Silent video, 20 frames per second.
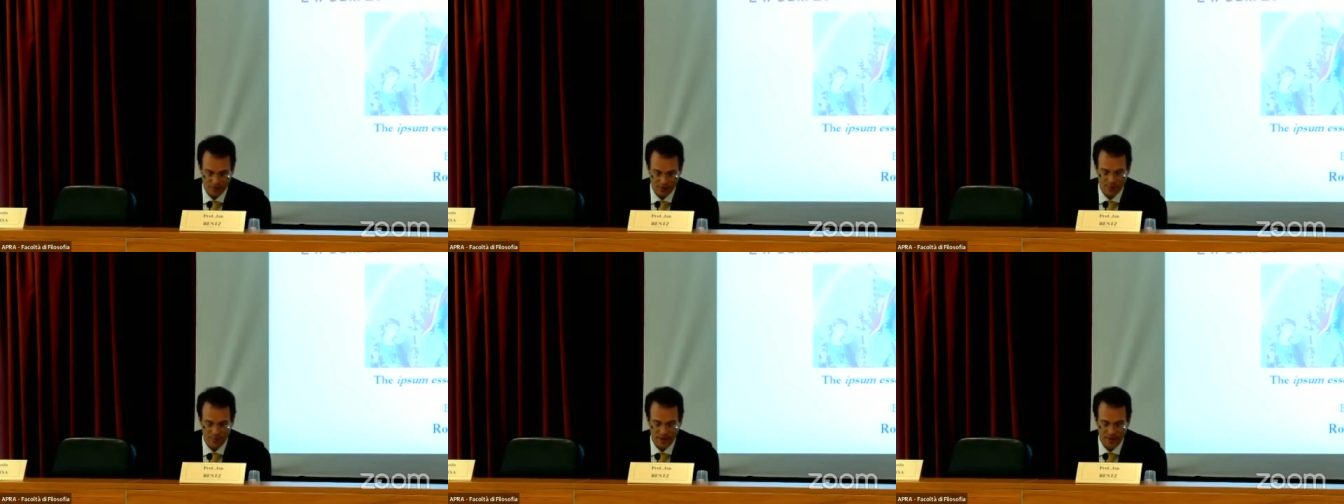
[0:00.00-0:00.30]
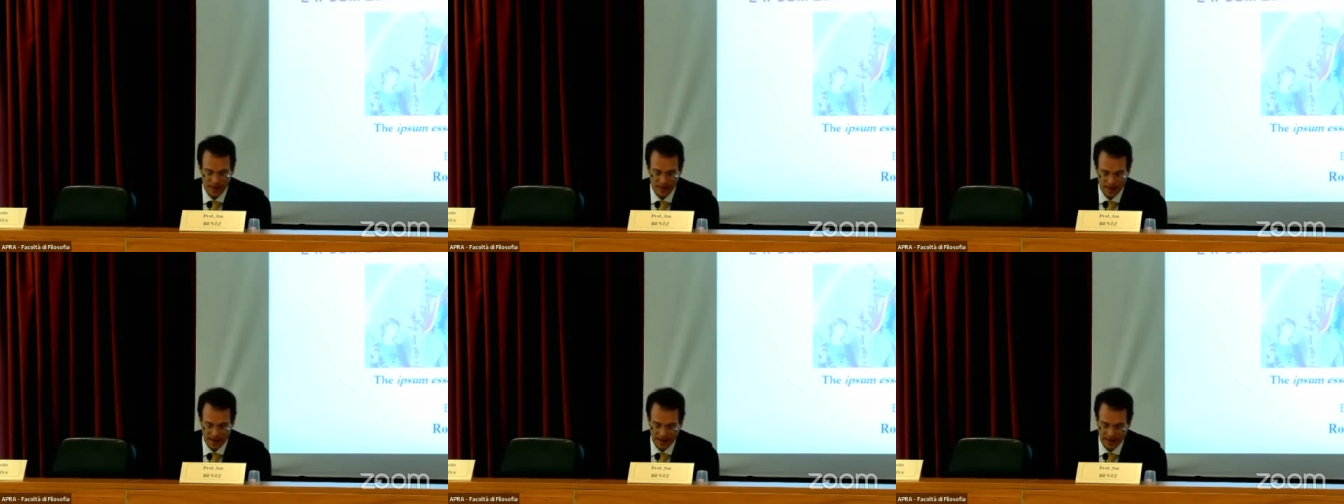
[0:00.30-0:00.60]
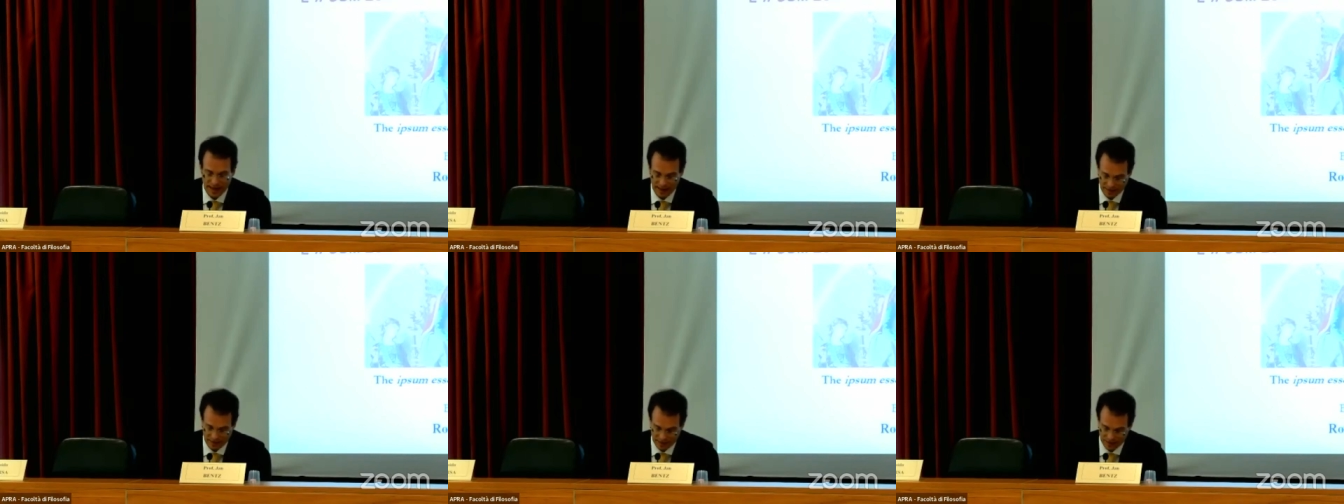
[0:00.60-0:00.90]
of
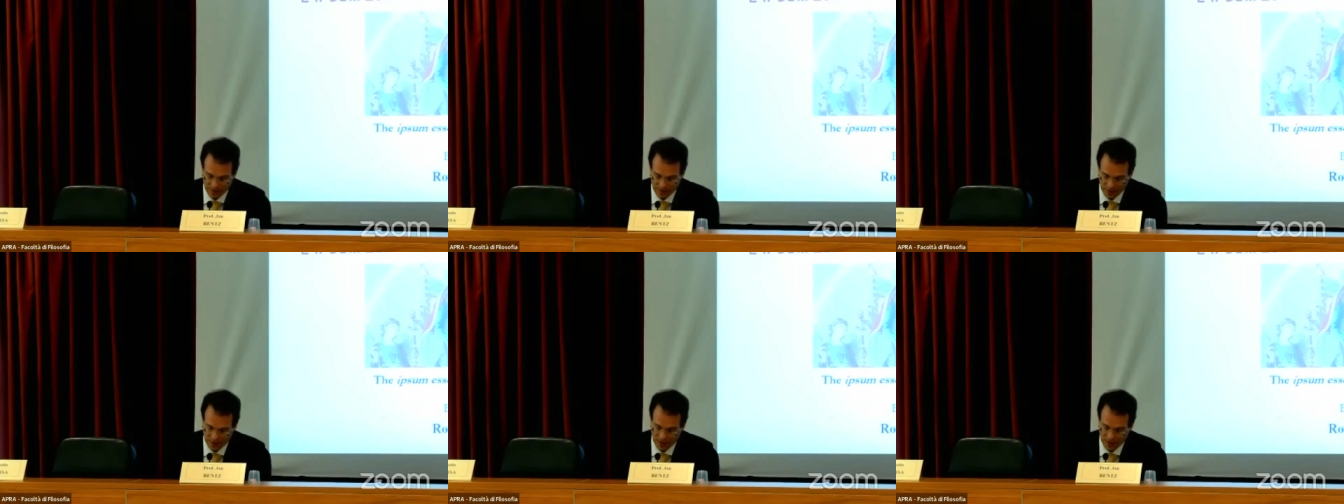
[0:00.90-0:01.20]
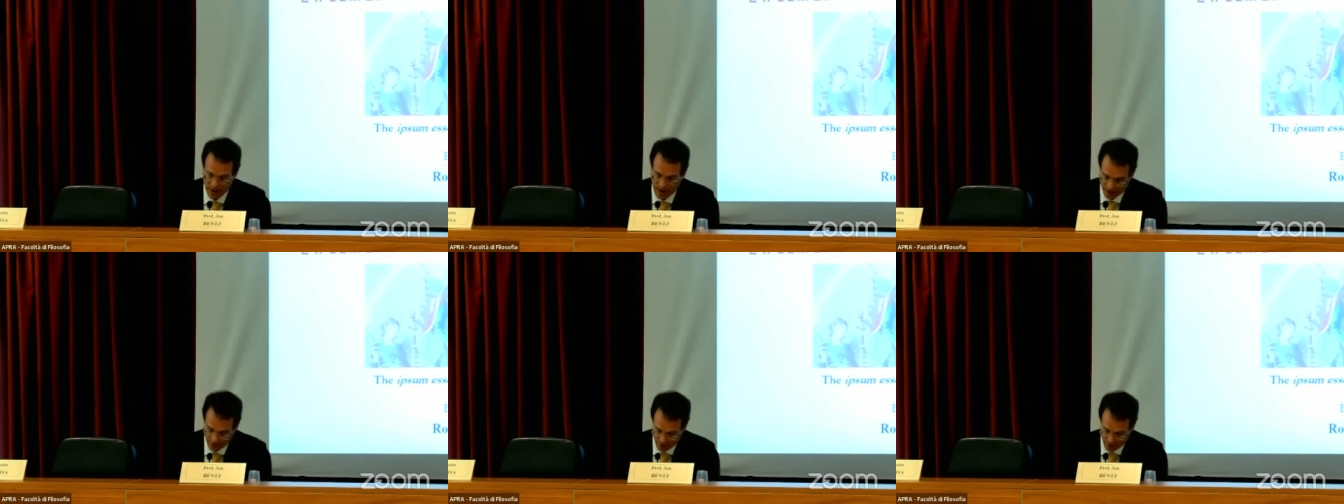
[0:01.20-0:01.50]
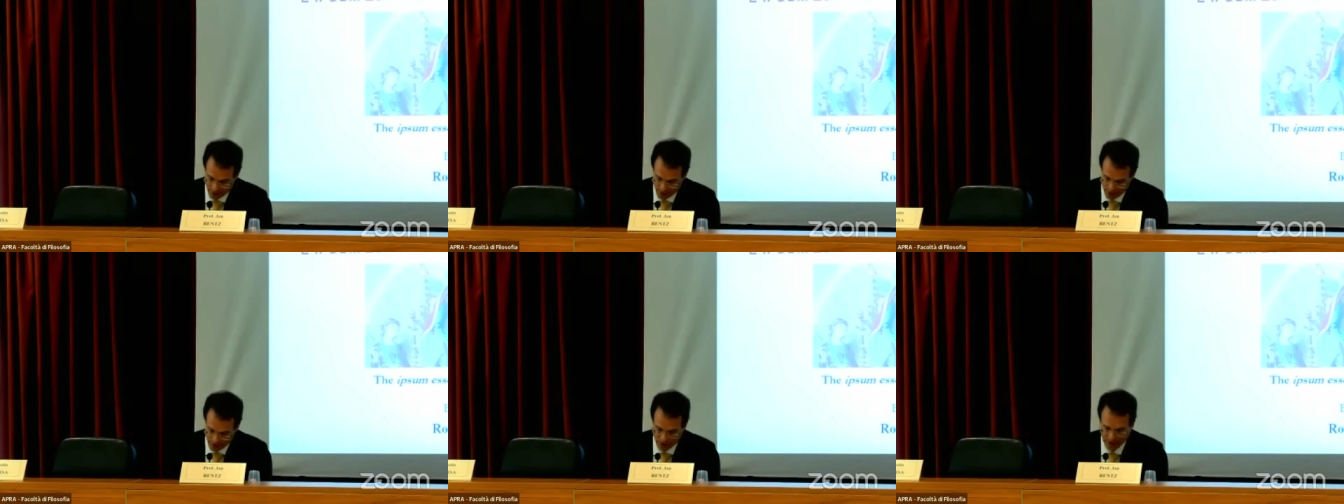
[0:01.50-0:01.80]
being and essence on the
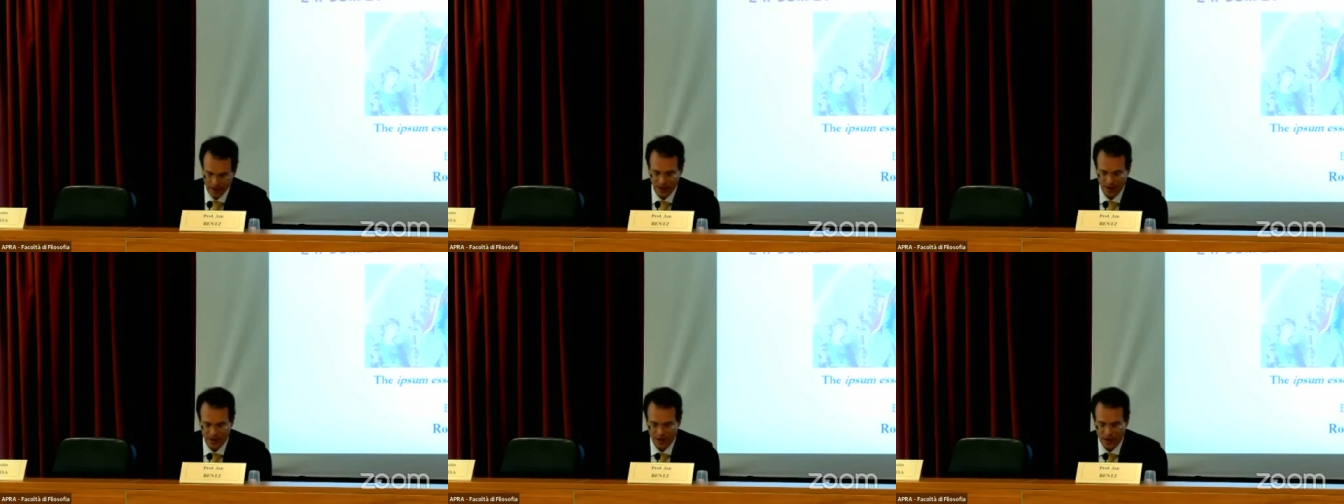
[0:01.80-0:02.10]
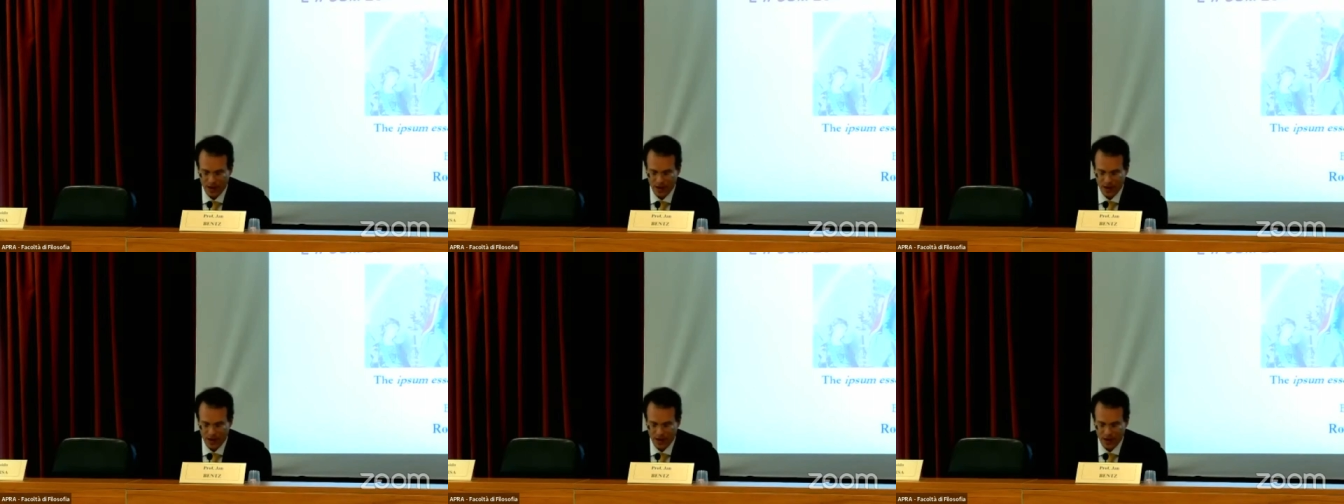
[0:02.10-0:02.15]
other,